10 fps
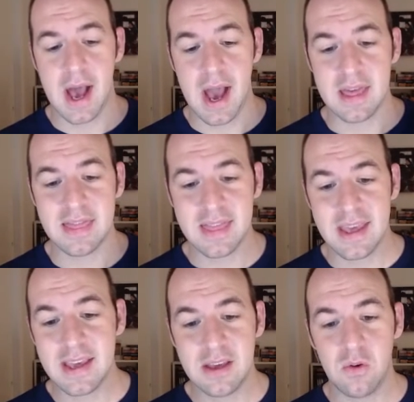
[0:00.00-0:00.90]
I
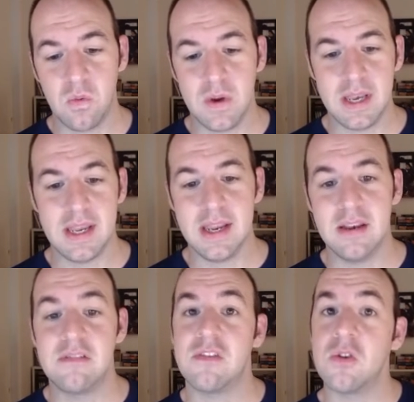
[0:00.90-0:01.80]
think we
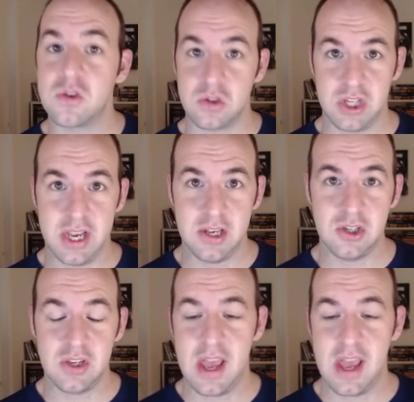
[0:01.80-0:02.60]
need social change,